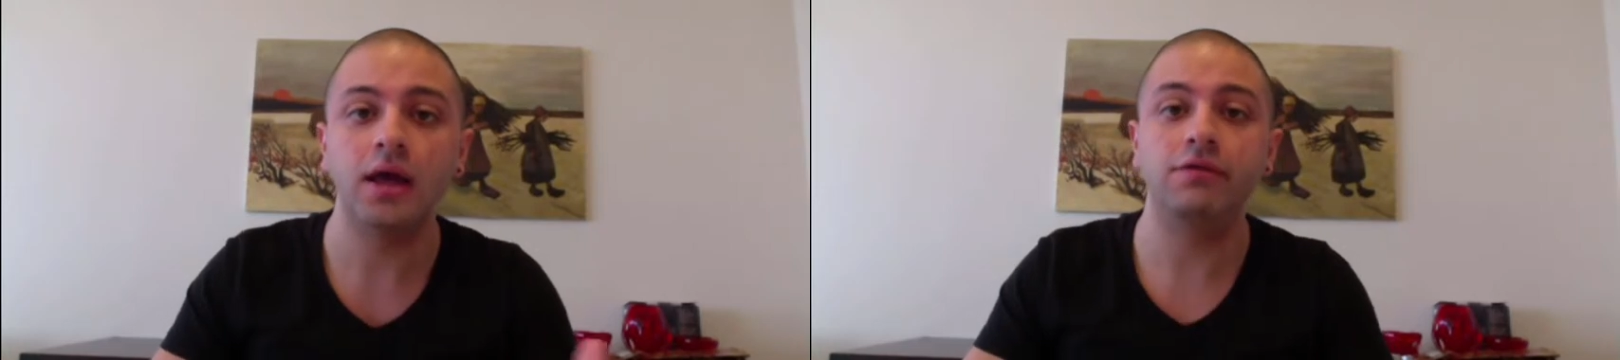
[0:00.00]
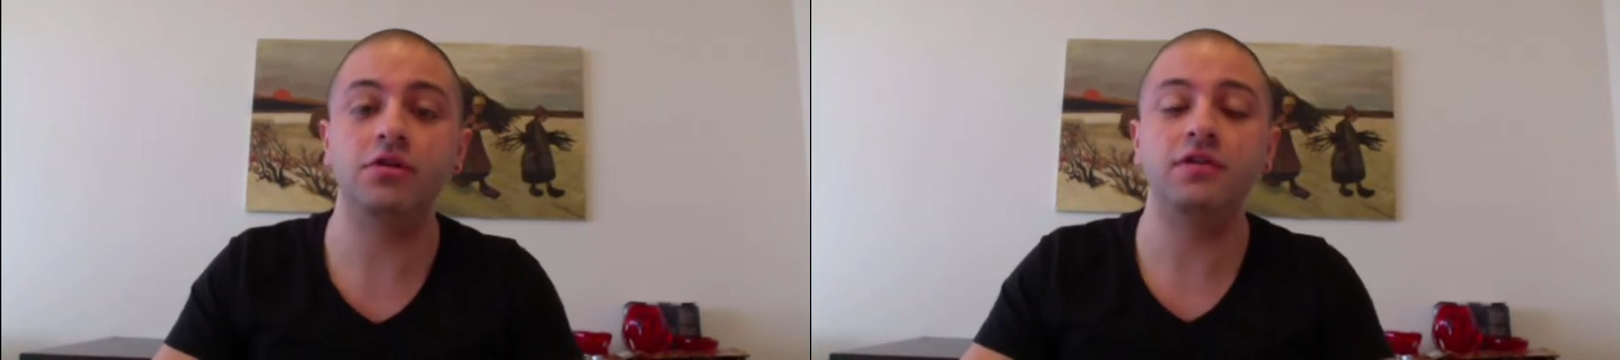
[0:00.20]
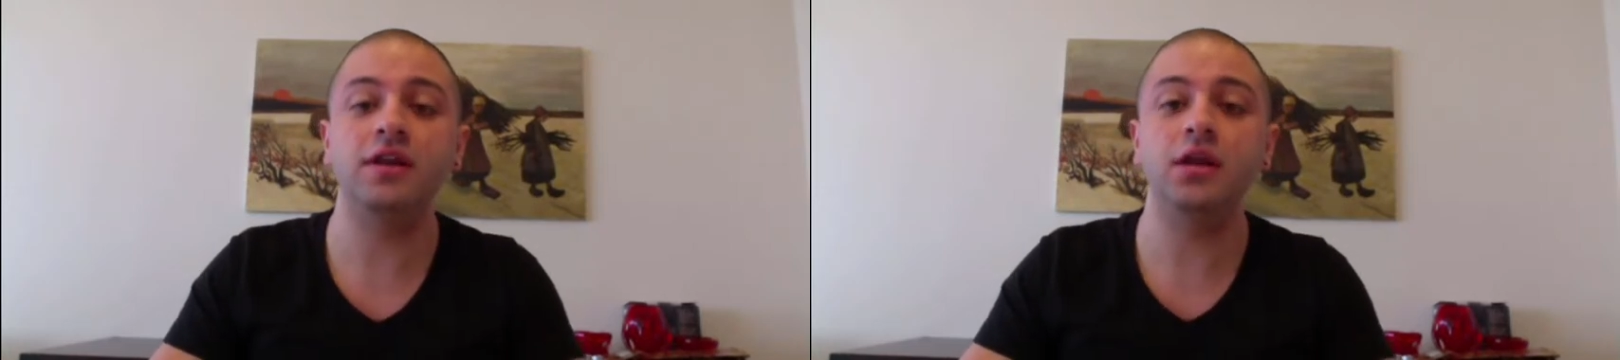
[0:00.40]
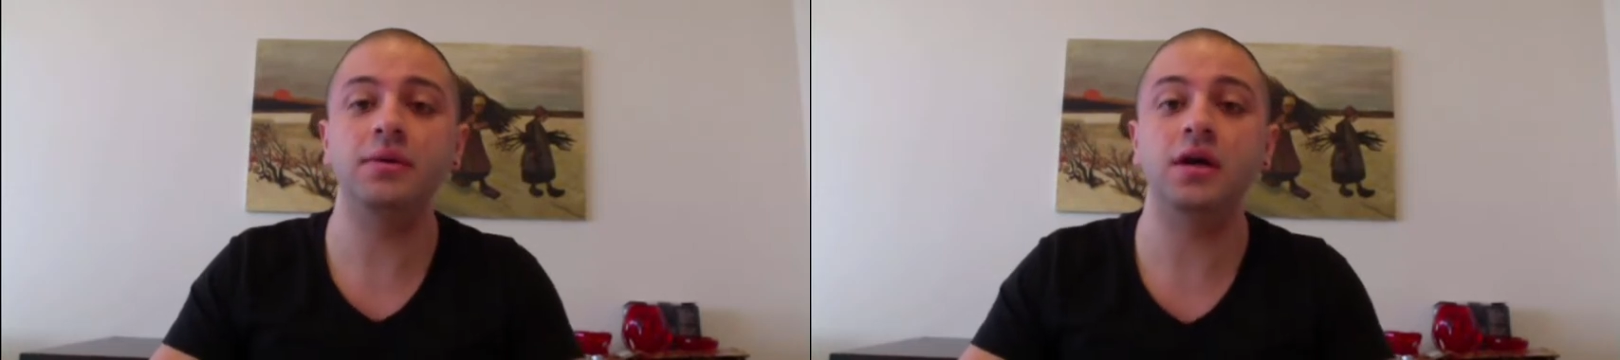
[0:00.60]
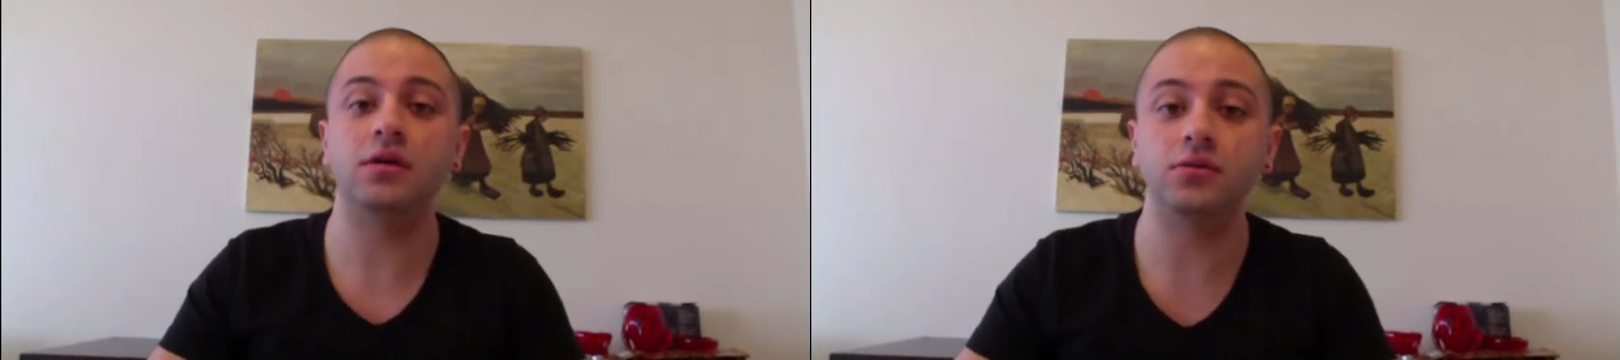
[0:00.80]
If you're
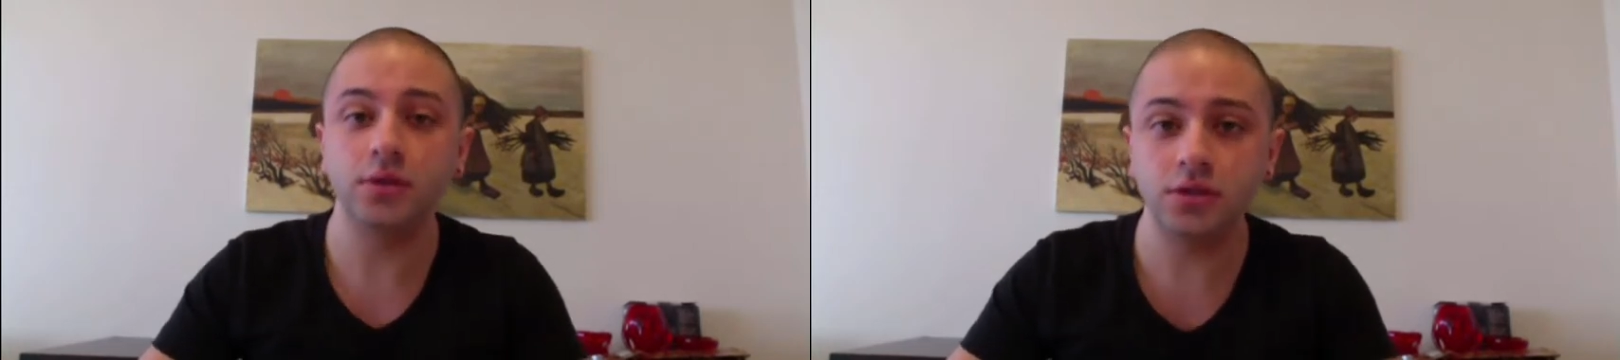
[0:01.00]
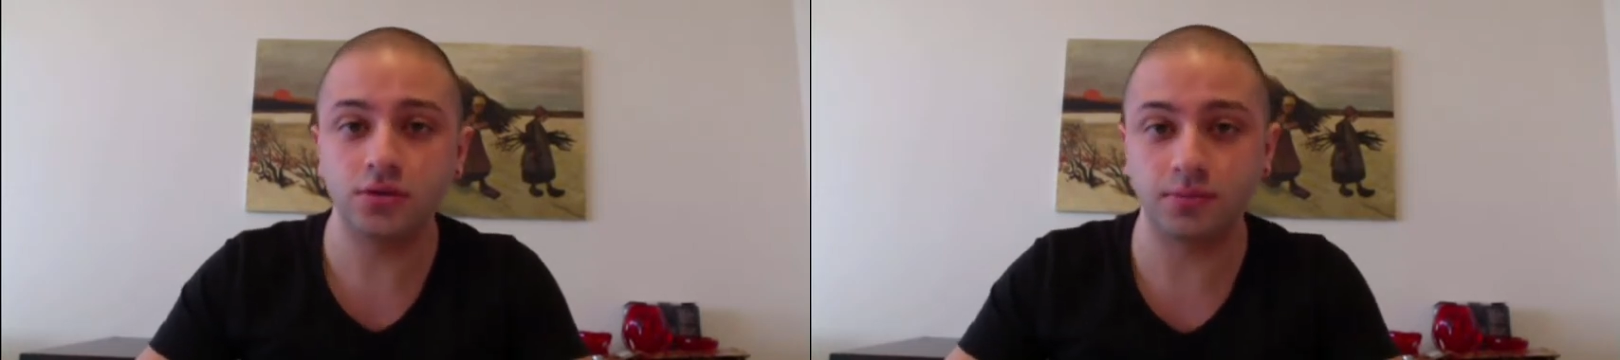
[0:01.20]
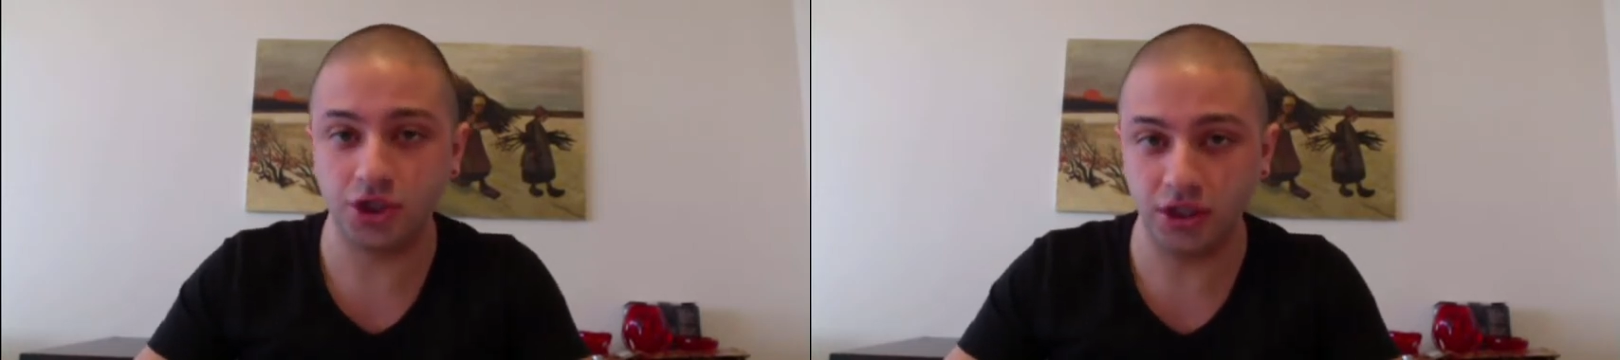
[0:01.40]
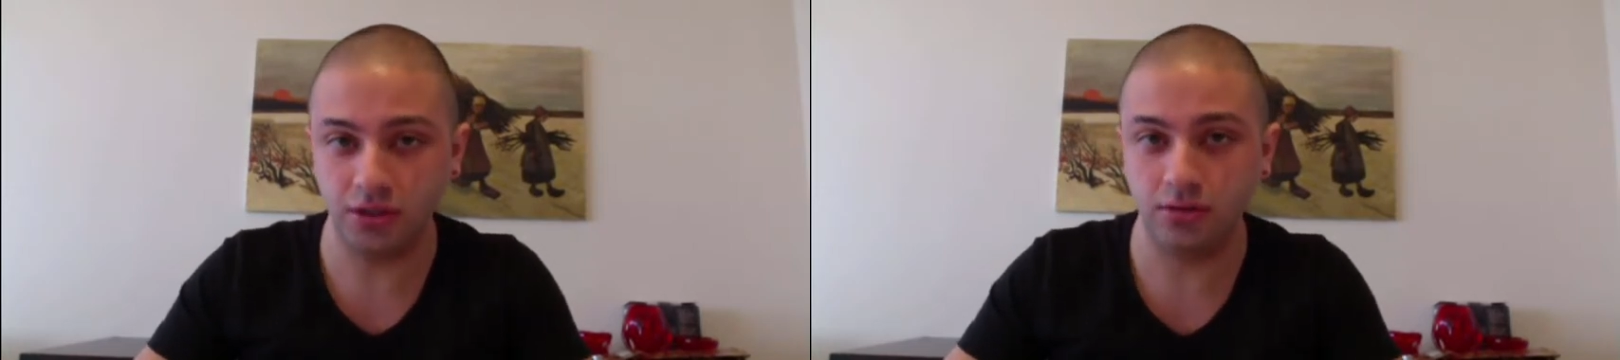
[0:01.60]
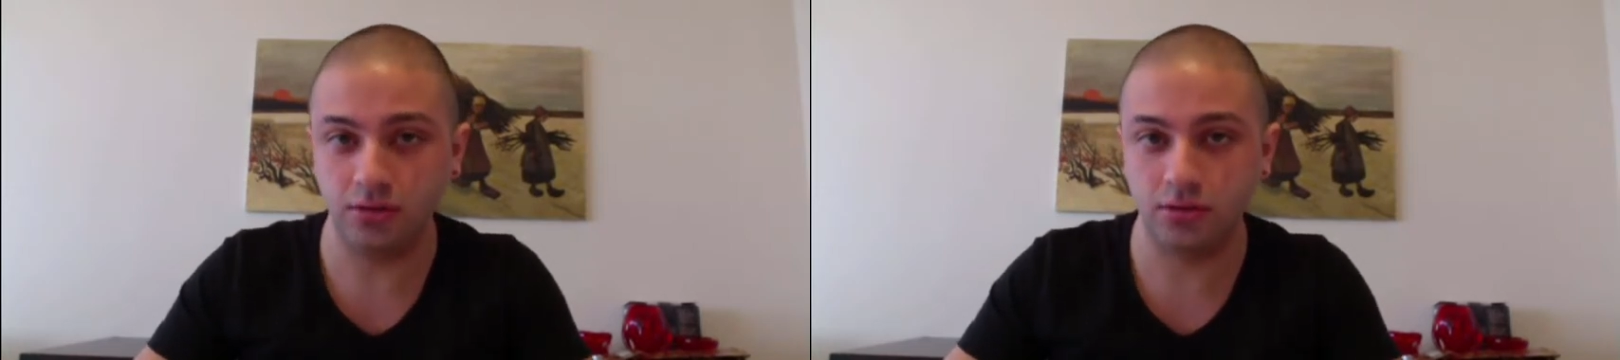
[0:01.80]
developing on a Windows
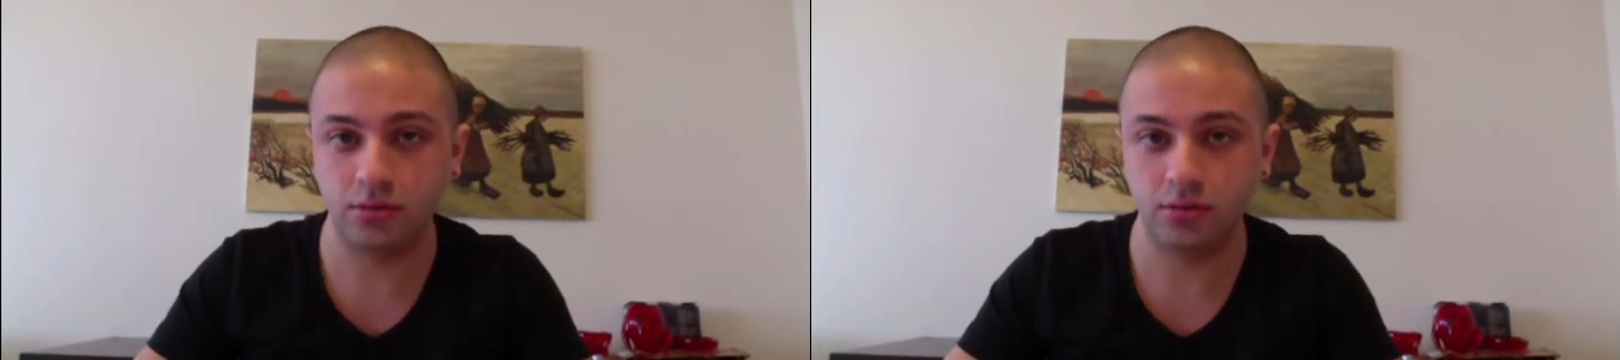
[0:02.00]
machine,